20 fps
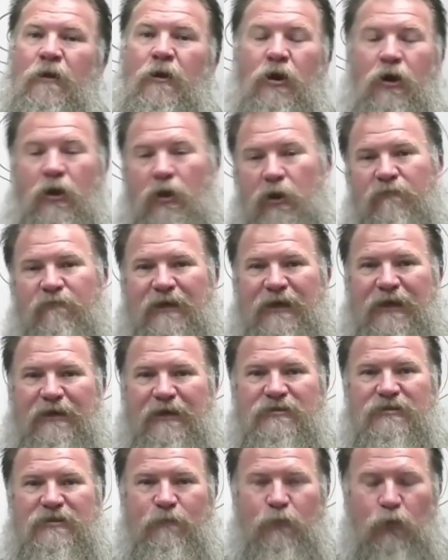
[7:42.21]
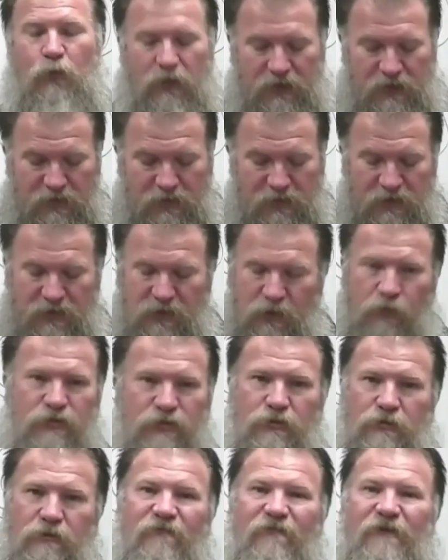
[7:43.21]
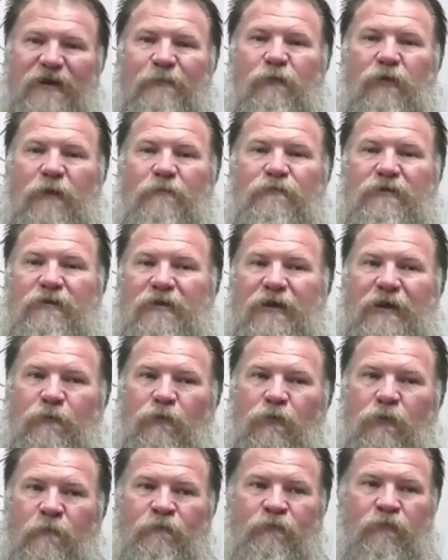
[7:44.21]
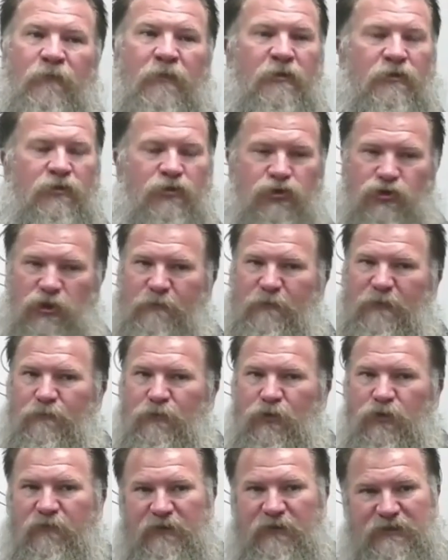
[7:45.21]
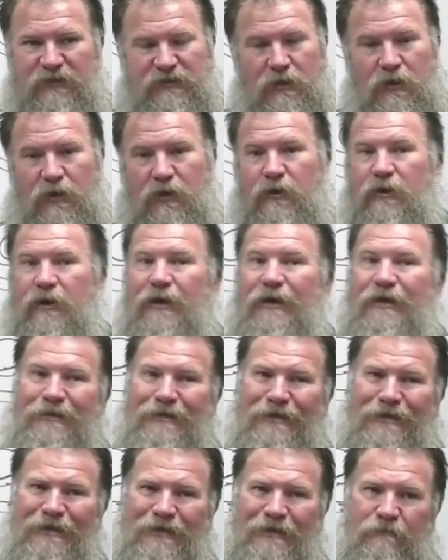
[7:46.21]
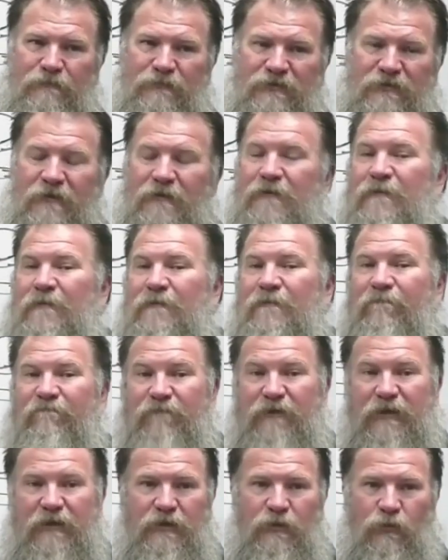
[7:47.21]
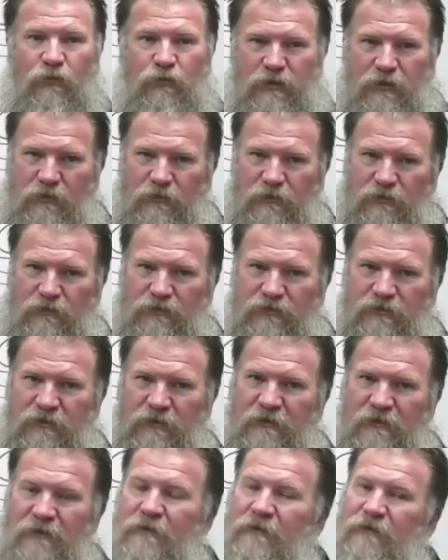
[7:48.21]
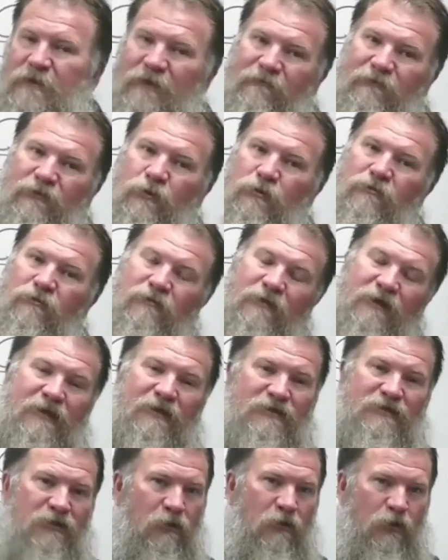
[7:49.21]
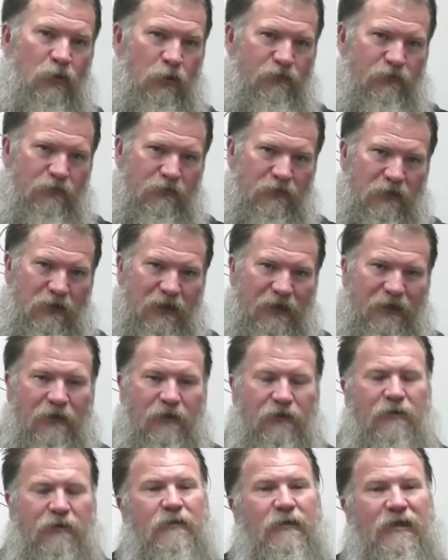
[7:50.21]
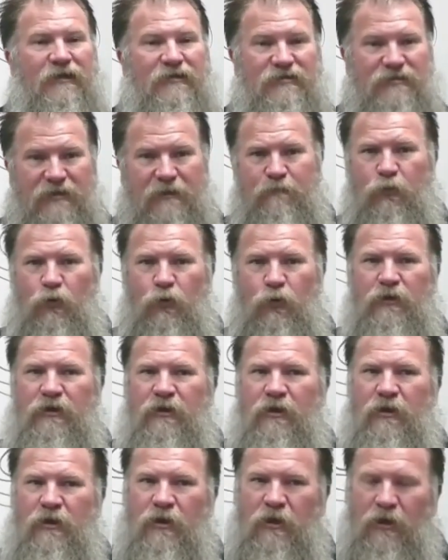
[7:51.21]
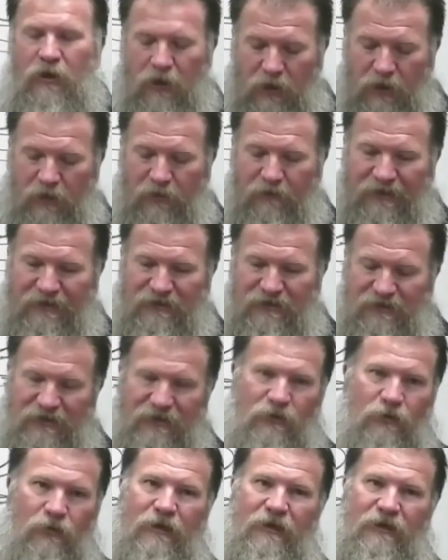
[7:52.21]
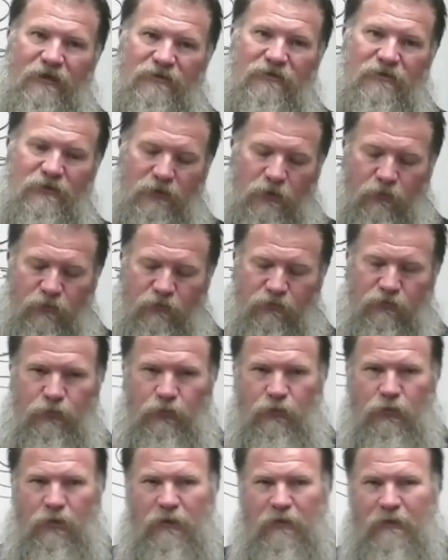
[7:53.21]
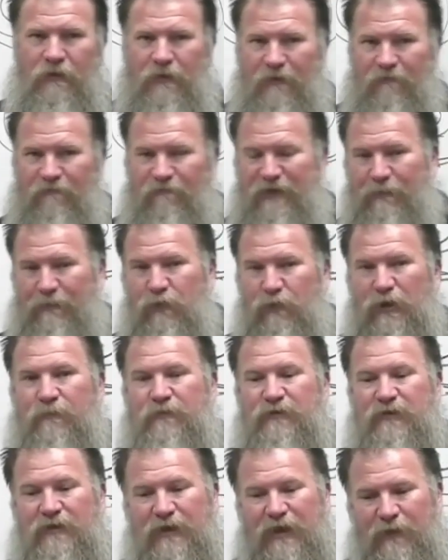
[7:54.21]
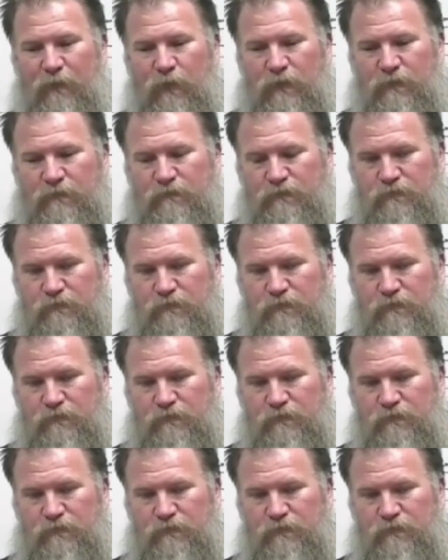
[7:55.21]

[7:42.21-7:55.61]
All of that at some point goes through a fiber optic cable. Streaming movies, online games, video calls. Even though you think it's all going through the cloud, at some point, all of that still has to go through fiber optic cable.